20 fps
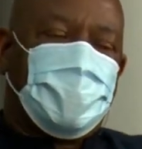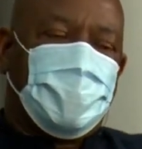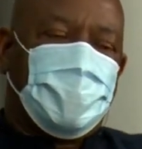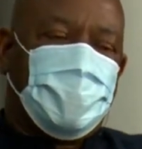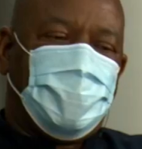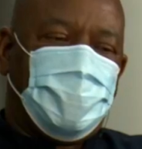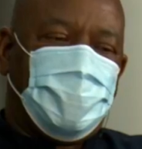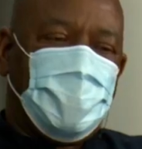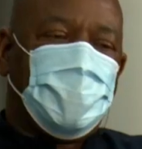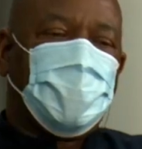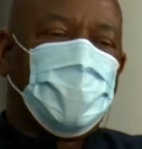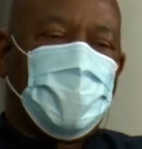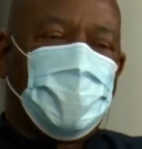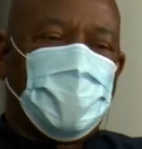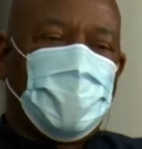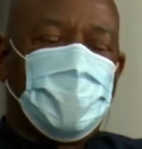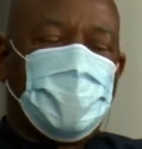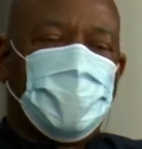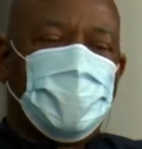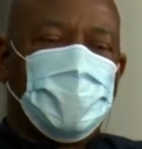
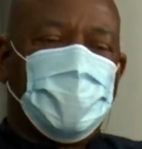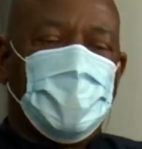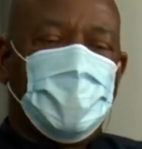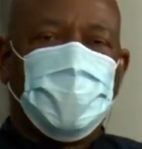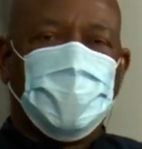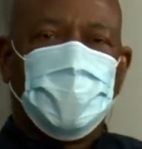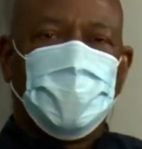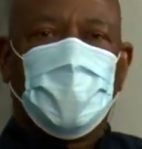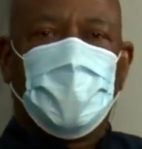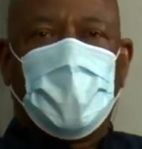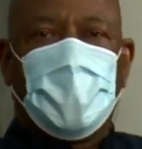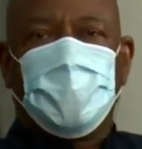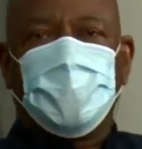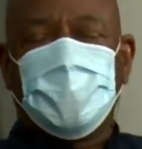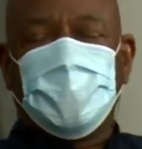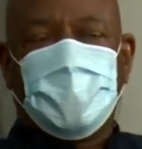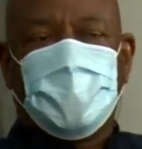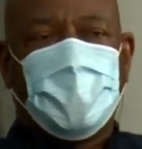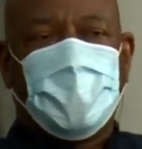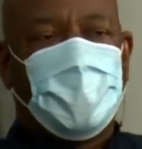Windhoek. When you go
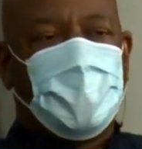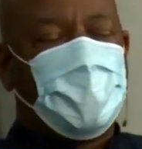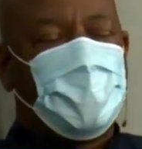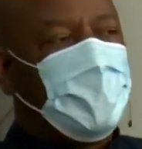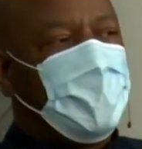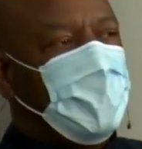out there,